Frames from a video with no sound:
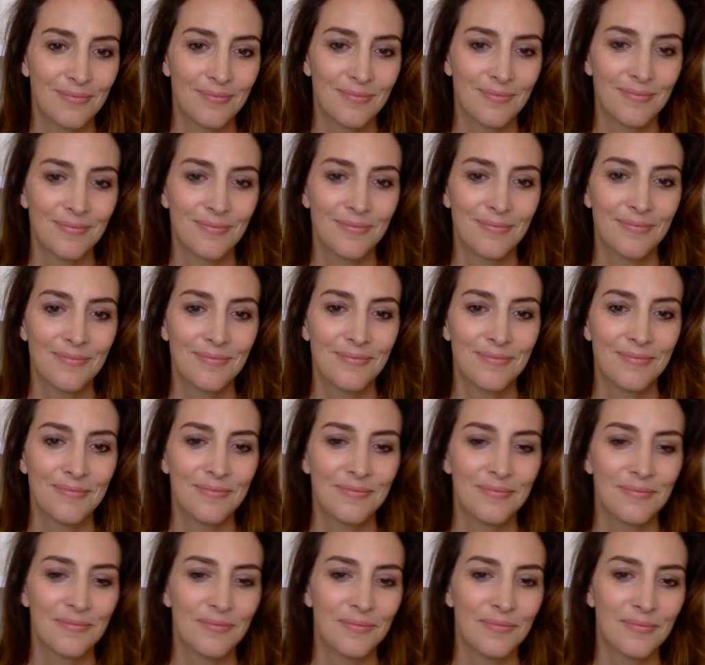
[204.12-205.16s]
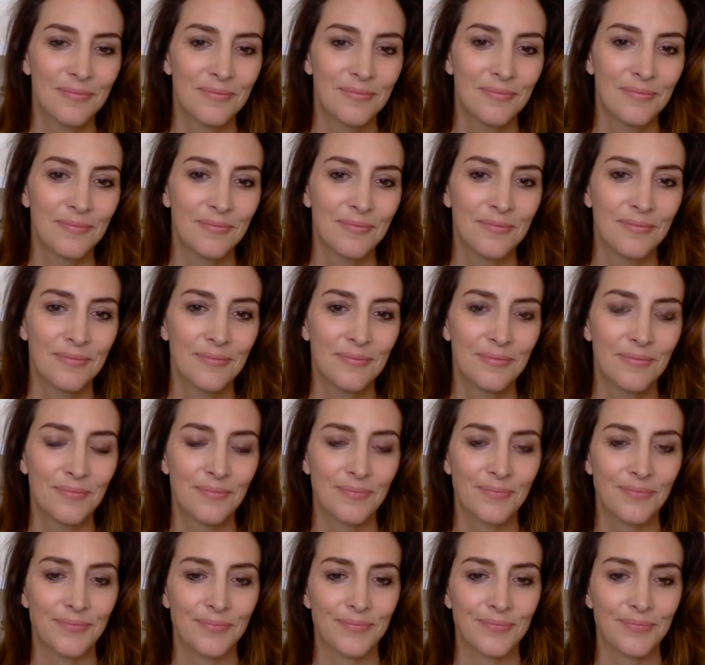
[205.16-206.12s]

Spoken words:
Nobody speaks.